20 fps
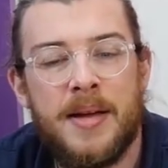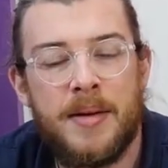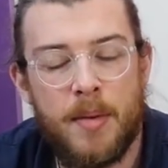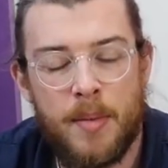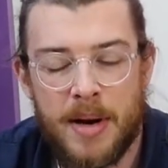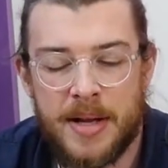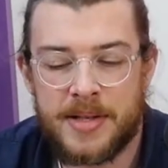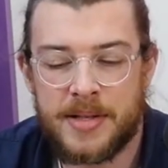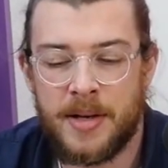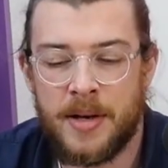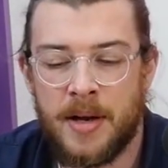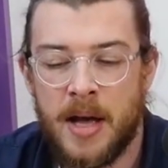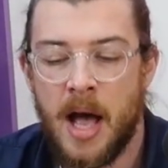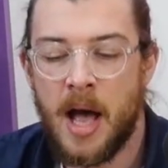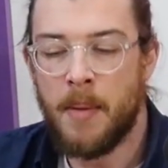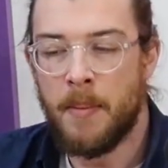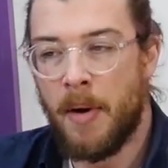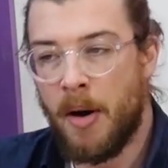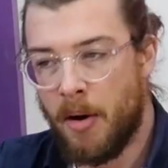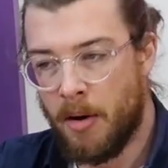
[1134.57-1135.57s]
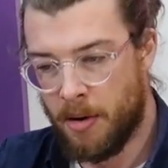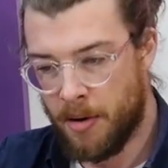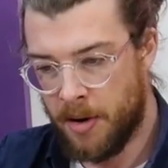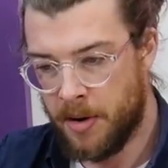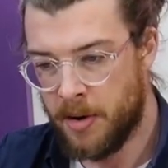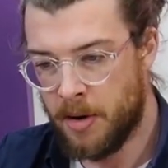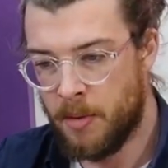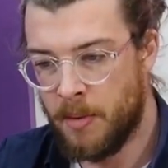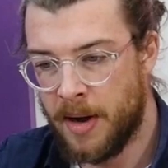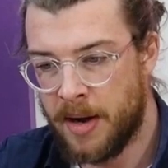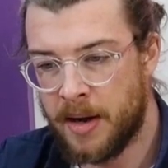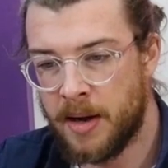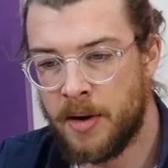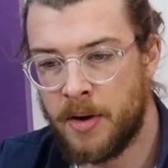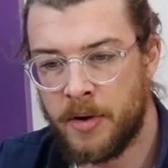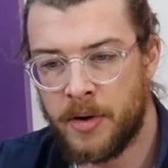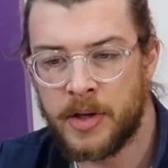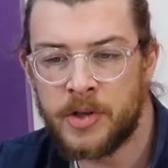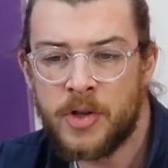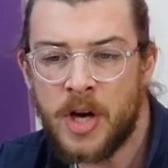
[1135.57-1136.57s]
that song? Born on a wagon
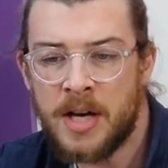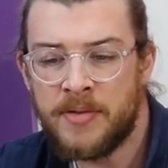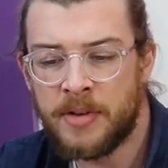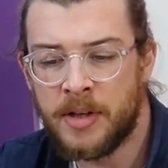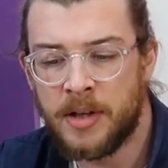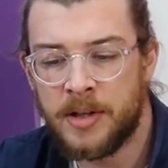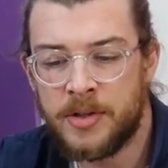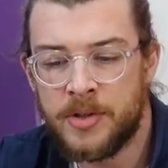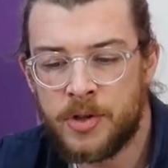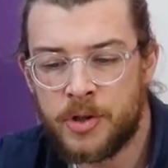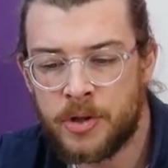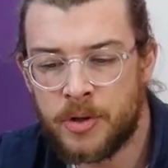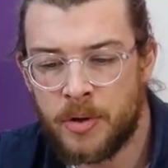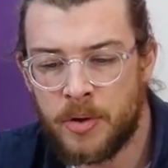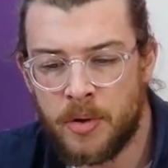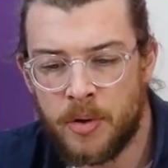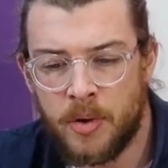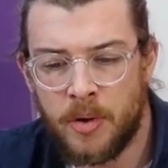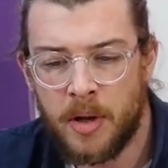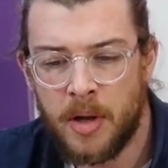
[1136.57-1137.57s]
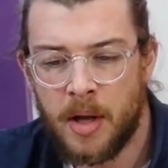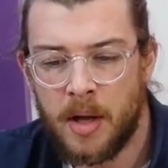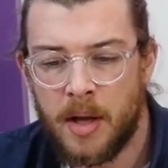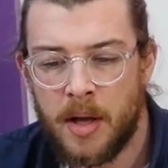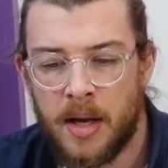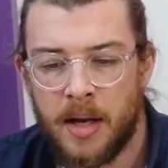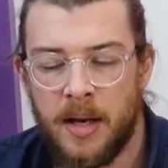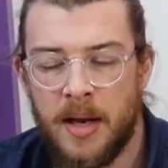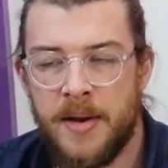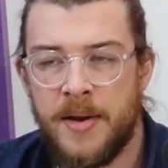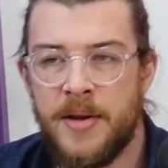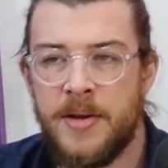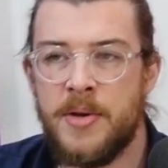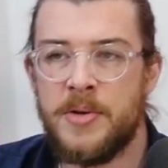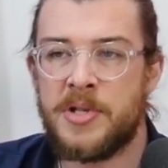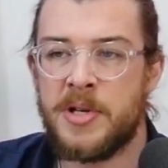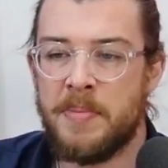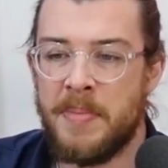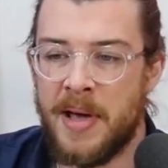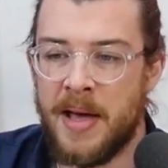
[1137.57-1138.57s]
on a traveling show. Linda
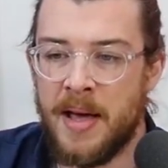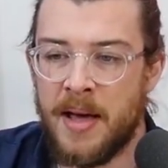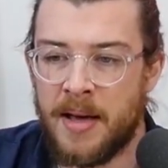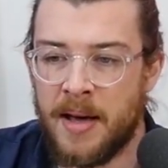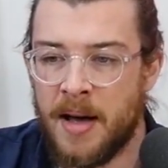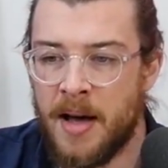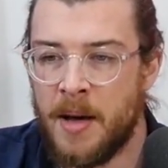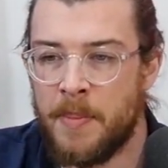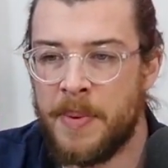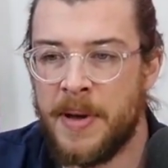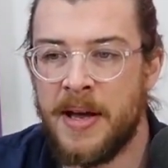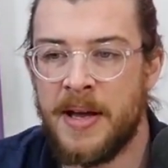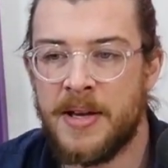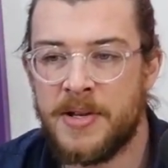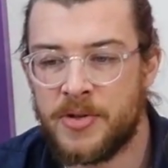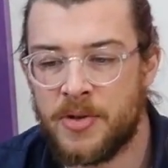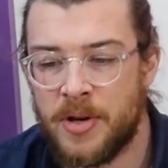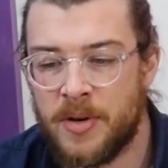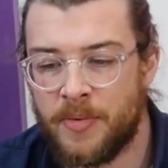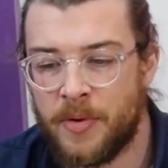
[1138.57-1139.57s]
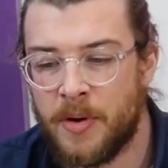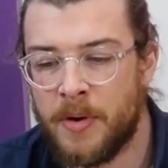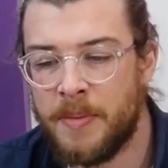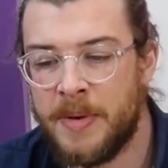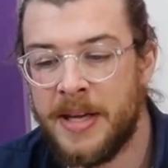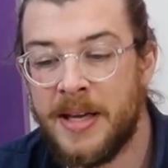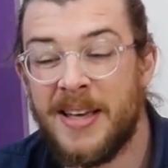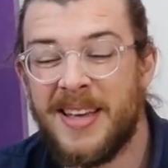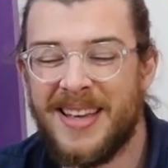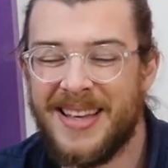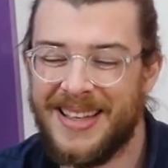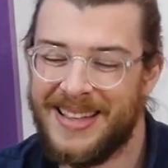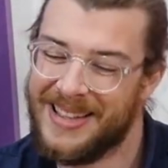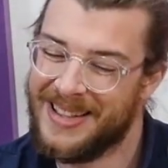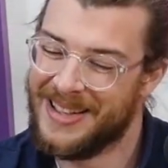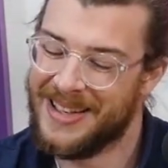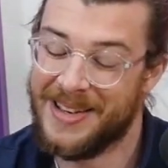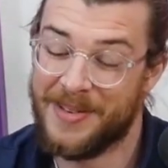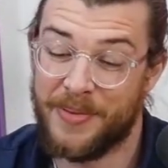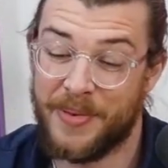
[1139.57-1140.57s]
used to make a pastry for me.
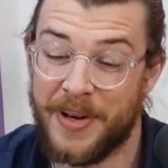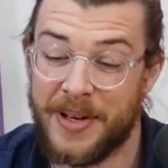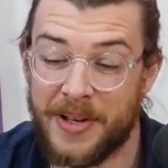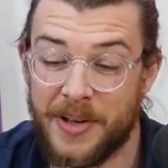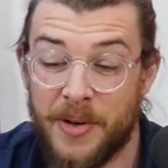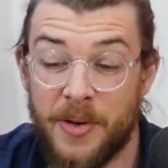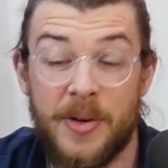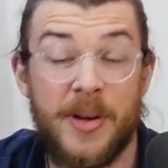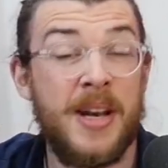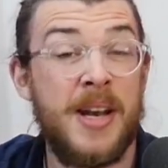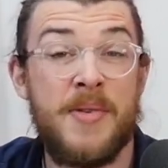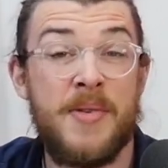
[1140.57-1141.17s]
I didn't find a good